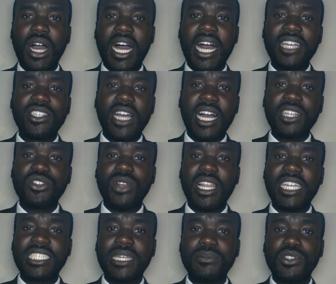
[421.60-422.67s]
actually
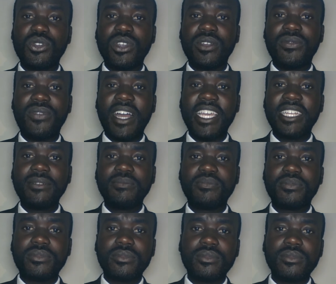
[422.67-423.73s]
attempts to define
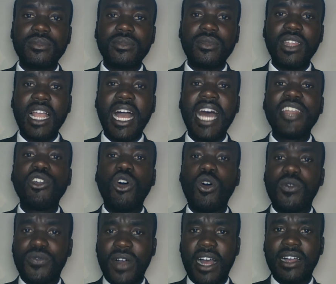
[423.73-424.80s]
an
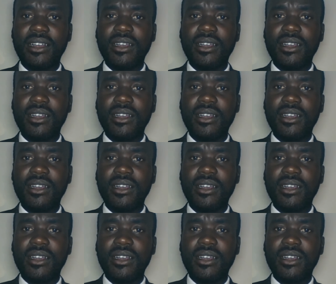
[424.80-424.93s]
offer.